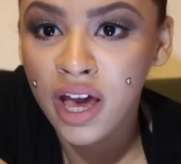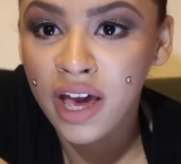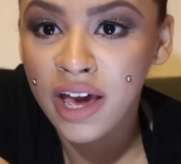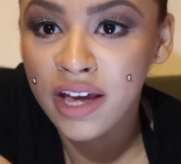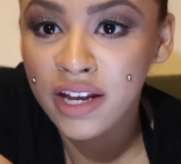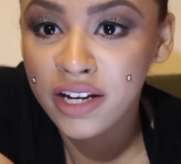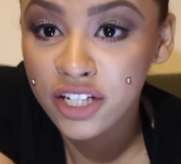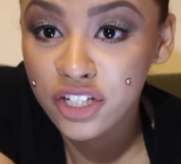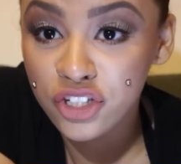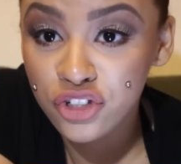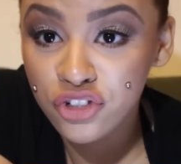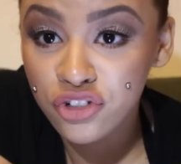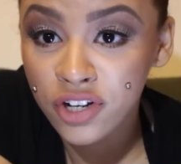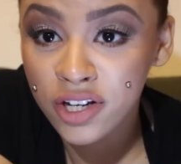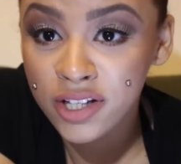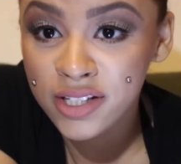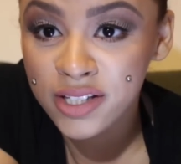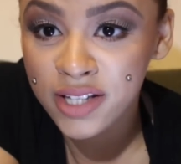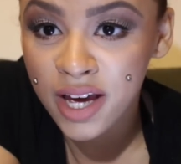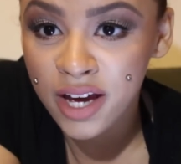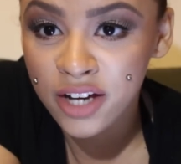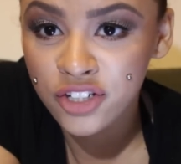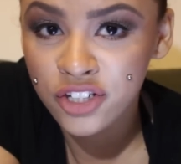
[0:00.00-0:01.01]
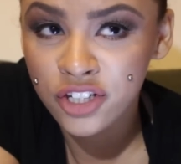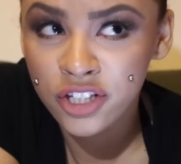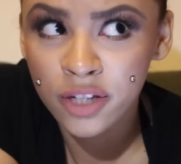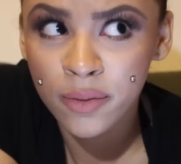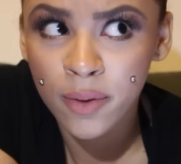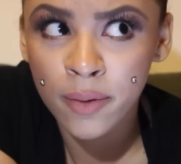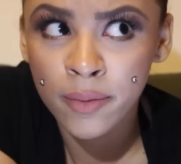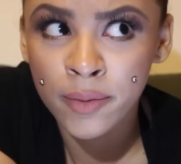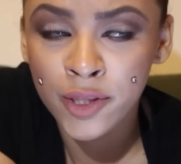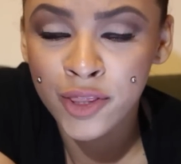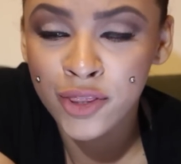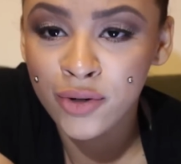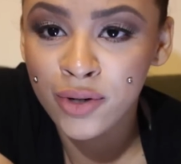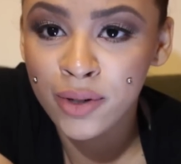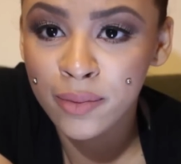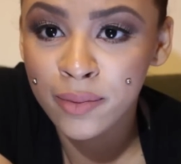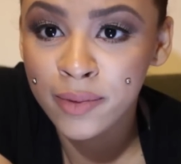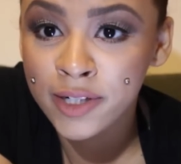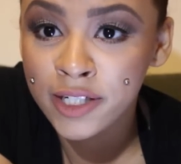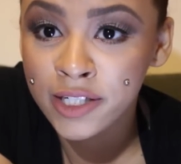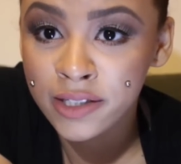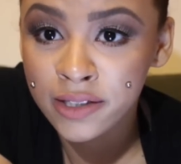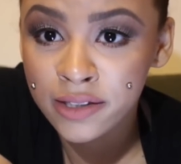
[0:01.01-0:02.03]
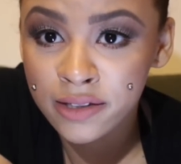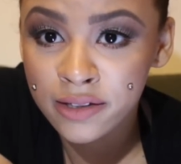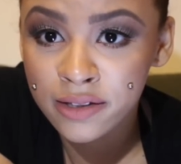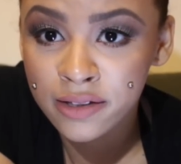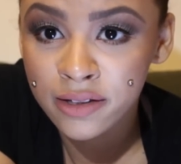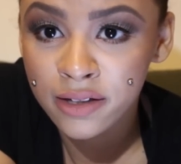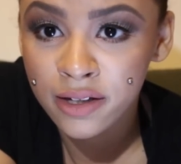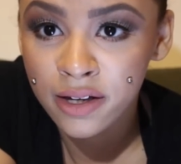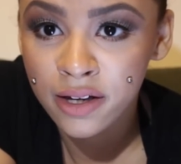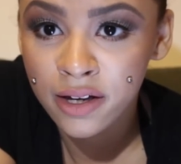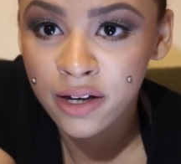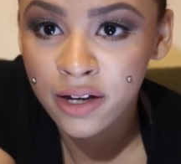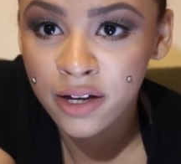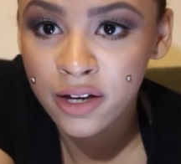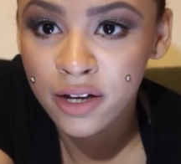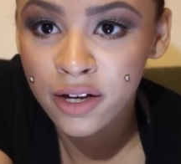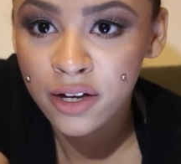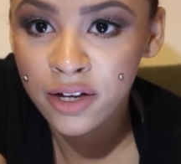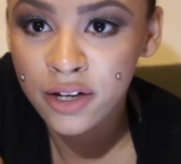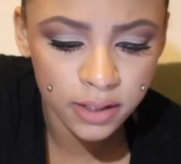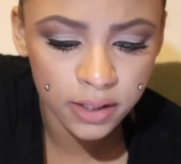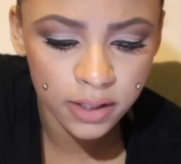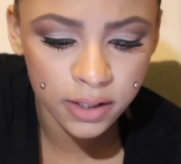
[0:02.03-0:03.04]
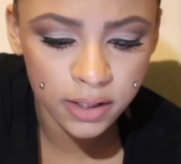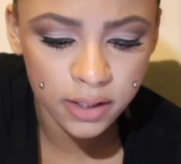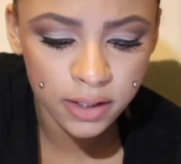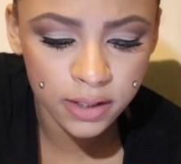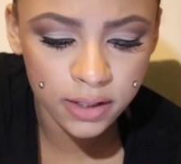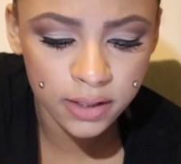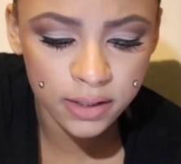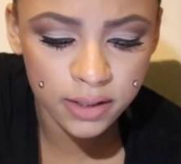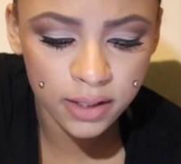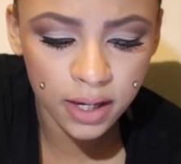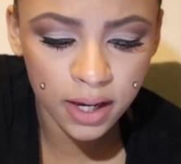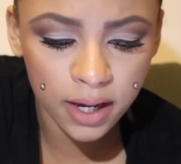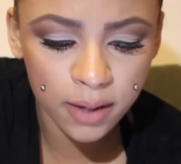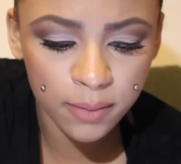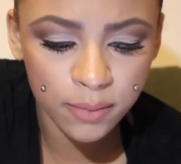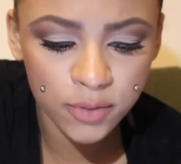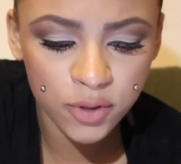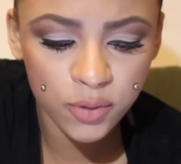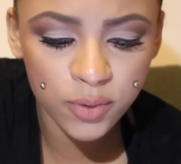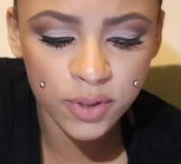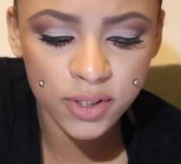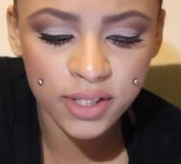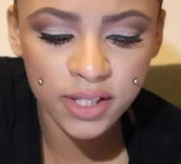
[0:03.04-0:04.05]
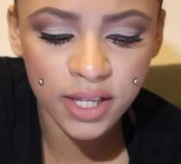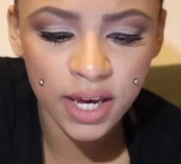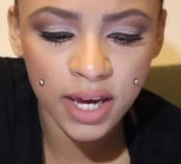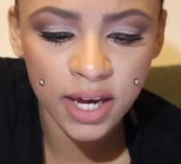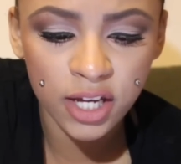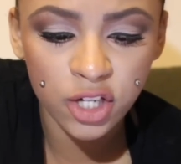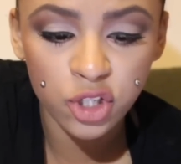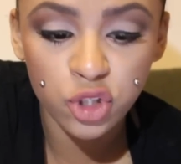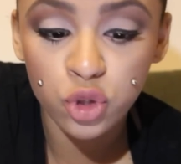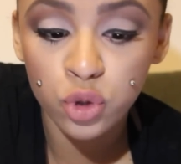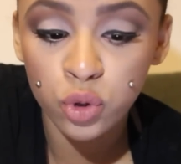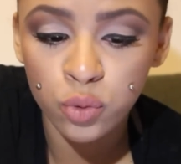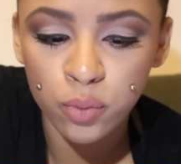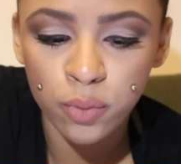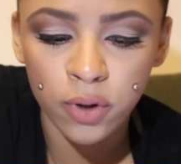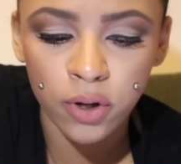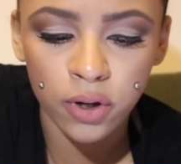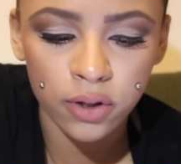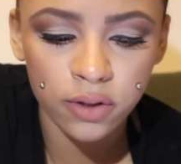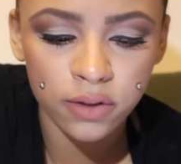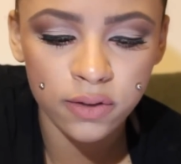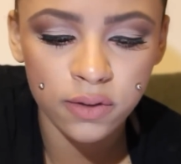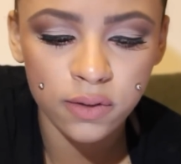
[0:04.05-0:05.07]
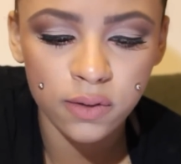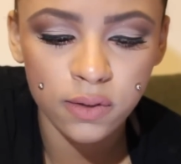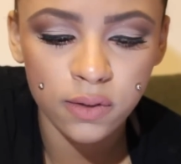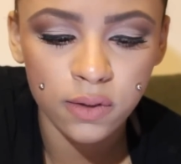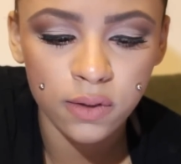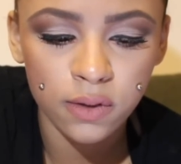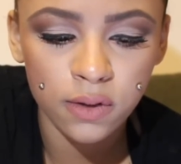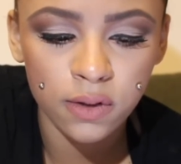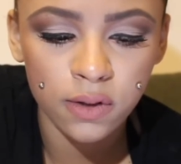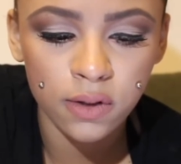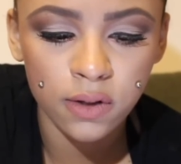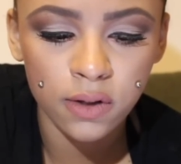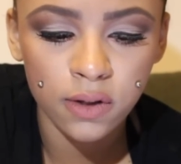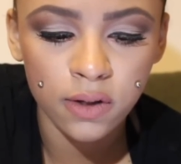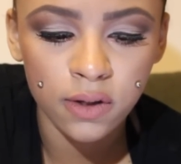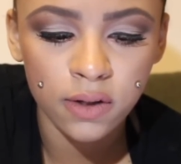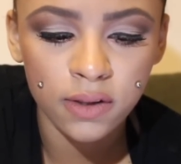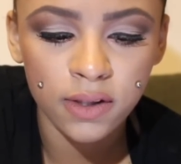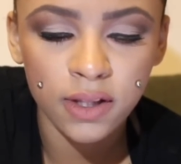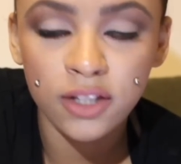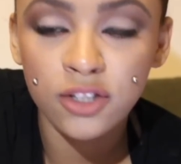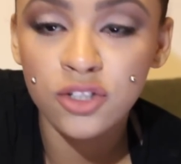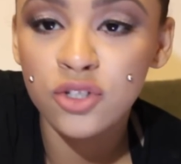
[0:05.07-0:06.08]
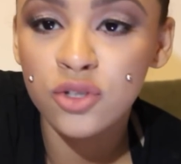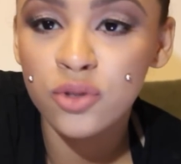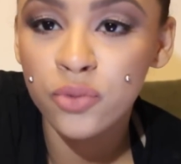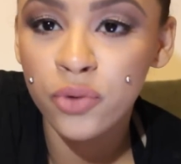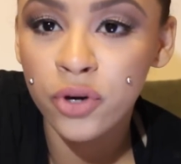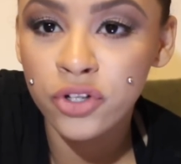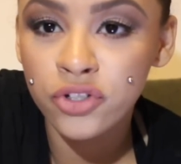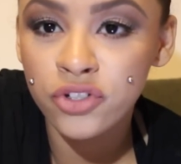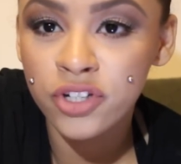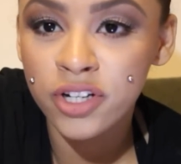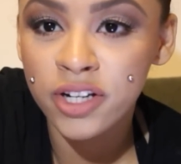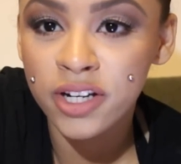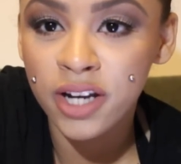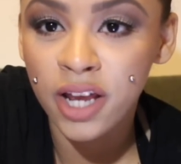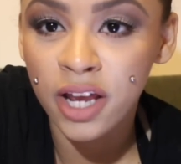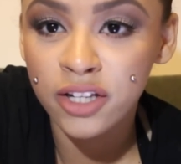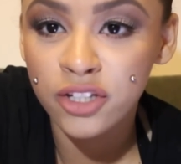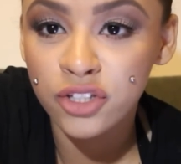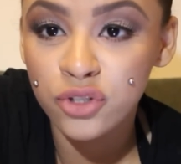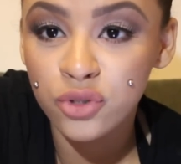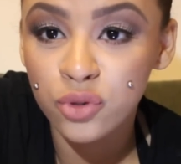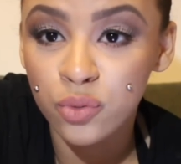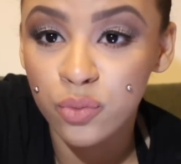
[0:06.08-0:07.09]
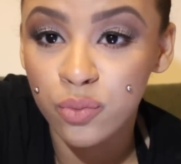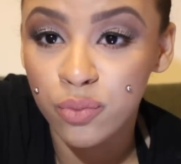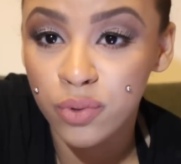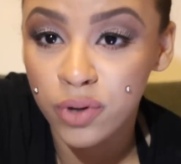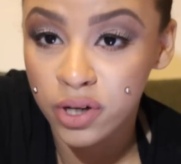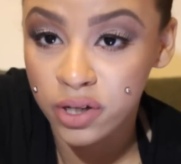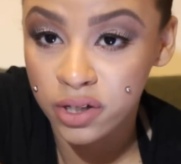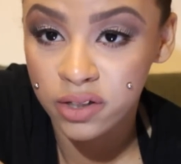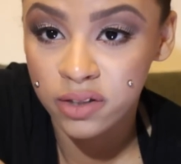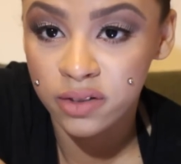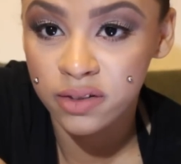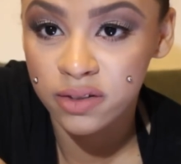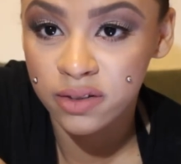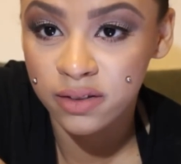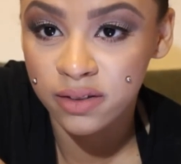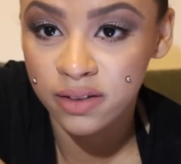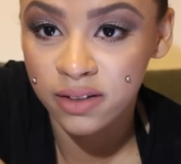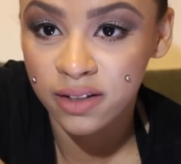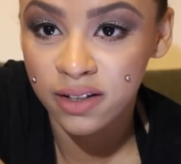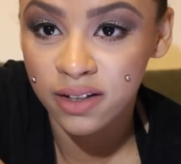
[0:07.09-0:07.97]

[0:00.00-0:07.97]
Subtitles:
in each transaction, there might be 3 books. Times, we'll say 2 books. That's 292 books.